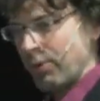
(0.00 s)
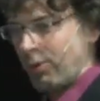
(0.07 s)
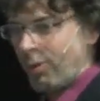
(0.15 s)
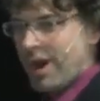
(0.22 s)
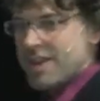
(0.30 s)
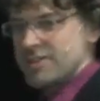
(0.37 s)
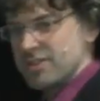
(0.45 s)

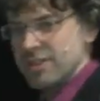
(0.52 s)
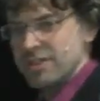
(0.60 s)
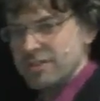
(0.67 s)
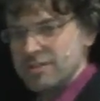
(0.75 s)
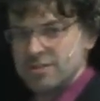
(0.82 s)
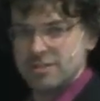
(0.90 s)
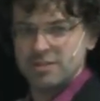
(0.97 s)

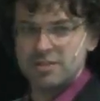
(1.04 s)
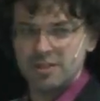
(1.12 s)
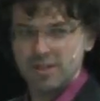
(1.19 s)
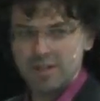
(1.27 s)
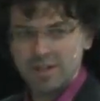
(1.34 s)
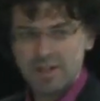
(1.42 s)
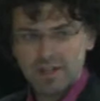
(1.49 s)
present
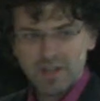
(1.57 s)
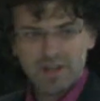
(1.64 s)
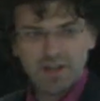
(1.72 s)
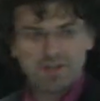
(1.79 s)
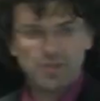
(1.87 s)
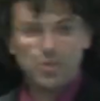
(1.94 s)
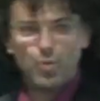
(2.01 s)

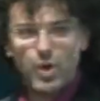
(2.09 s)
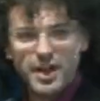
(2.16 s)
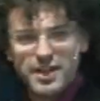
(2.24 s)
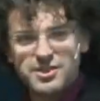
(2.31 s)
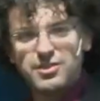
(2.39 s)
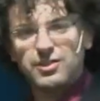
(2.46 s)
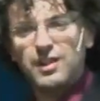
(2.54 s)
to
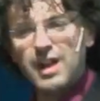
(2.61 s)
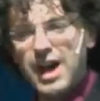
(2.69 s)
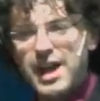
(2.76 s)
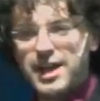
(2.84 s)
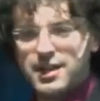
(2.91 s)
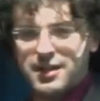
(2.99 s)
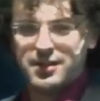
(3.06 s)
what it's
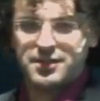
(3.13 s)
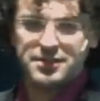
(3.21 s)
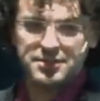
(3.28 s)
like